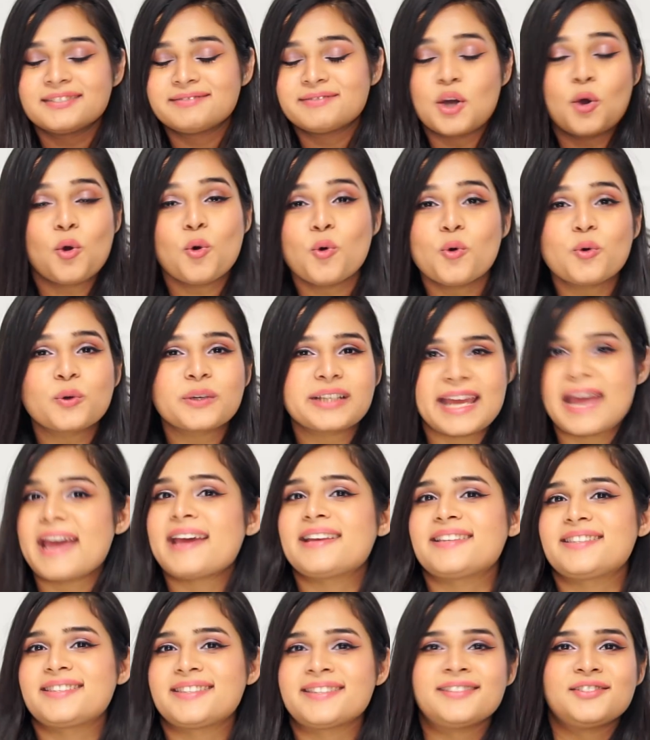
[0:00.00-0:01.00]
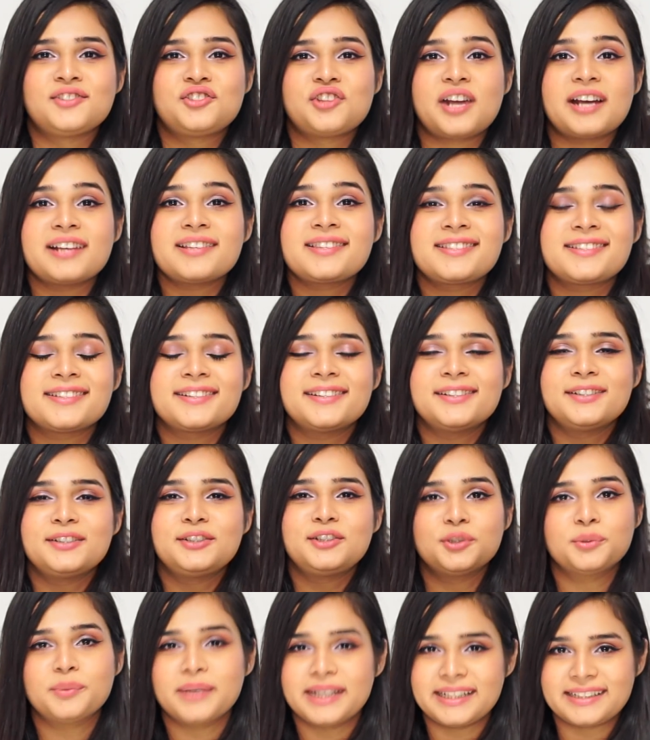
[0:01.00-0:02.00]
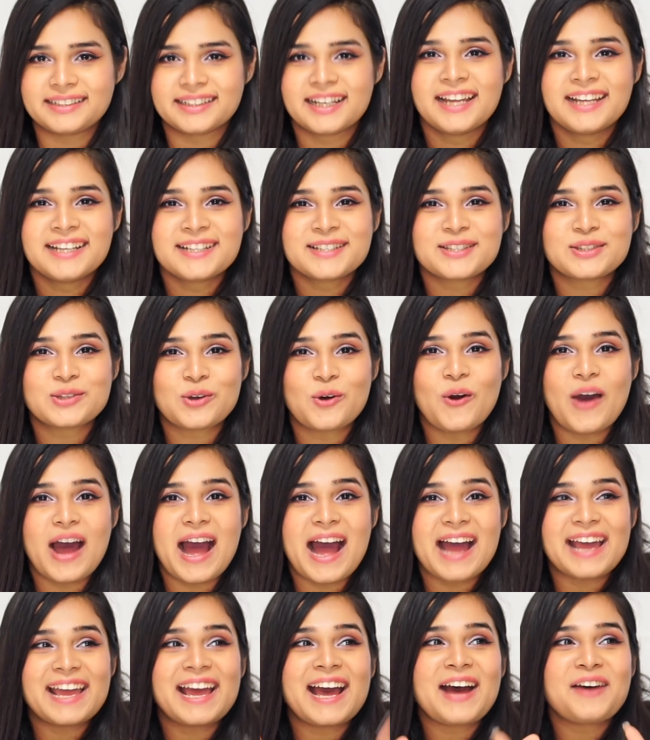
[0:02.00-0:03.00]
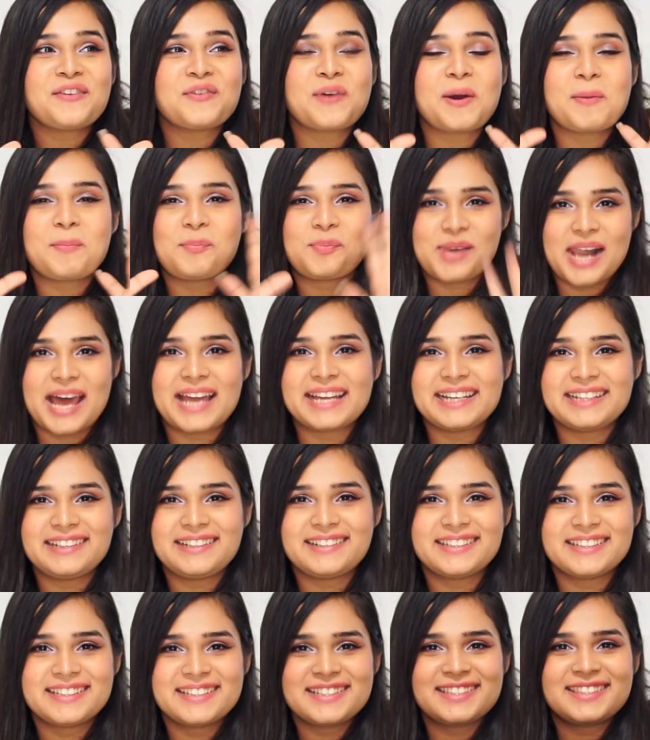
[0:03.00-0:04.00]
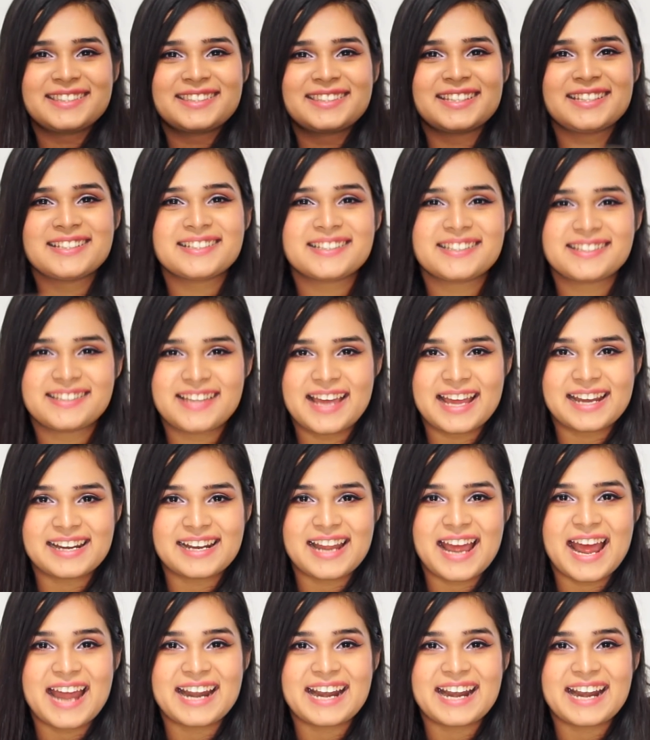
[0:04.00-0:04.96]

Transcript: who cares? Just do it. So I have applied this since then, and